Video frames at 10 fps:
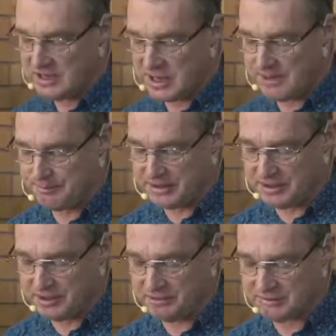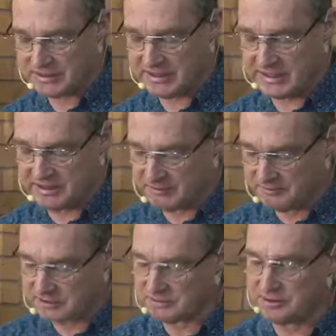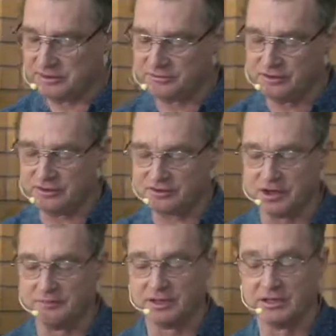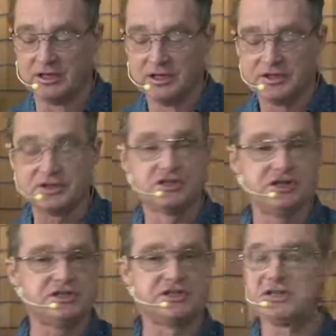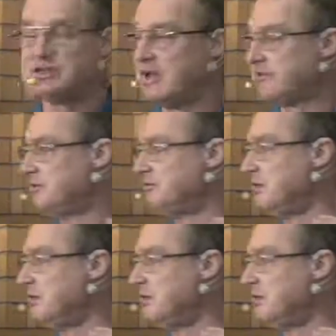Peter, who was the head of the mental health unit, told me that Jesus did nothing really